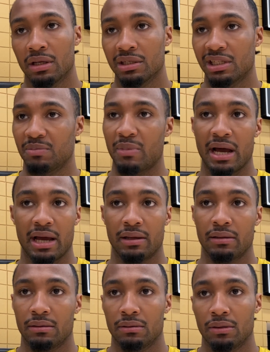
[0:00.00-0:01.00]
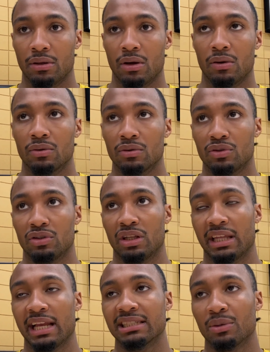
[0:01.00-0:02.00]
just by, you know, the
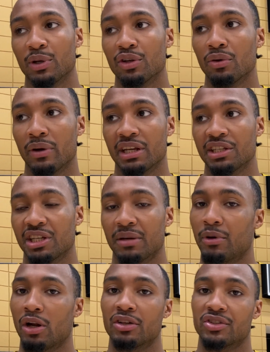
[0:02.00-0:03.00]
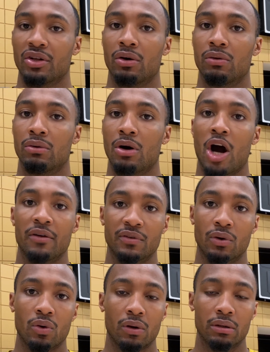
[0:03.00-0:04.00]
things that we do in the gym, but also off the
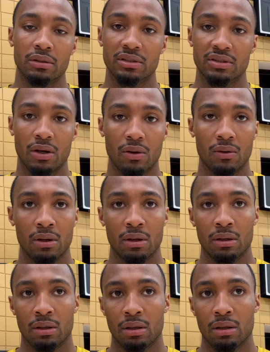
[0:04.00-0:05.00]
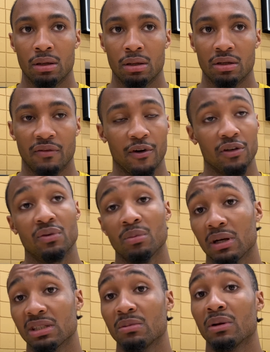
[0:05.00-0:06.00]
court. So The first few
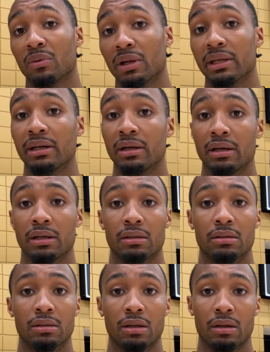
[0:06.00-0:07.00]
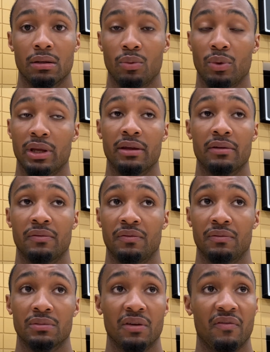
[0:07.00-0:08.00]
months have been really good. We've
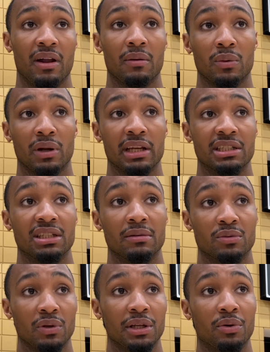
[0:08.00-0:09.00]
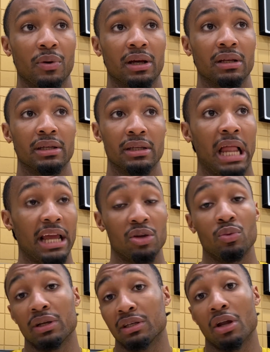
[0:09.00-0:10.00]
developed relationships really quickly. Like,
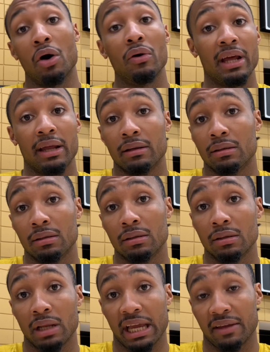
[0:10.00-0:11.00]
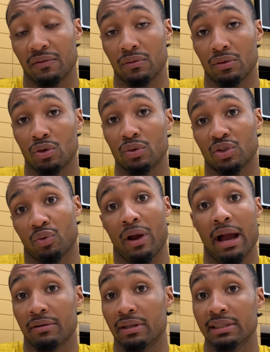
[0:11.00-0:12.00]
you wouldn't know that, like, if you was
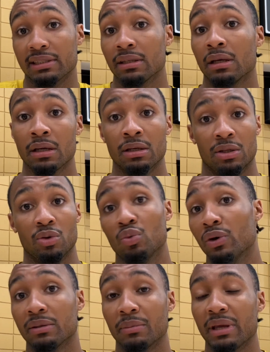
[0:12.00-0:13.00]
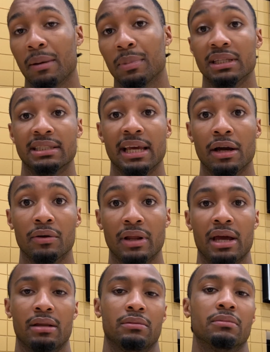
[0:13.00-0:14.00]
around us, you wouldn't be able to tell
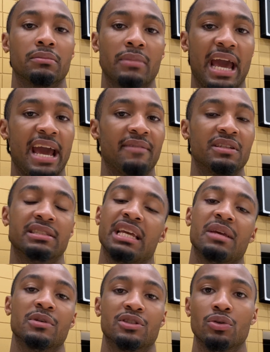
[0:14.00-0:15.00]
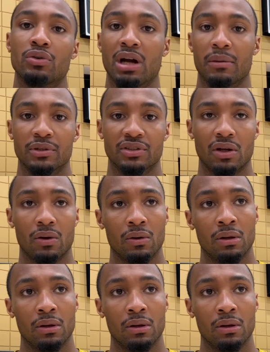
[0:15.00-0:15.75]
that half the team is newcomers. So,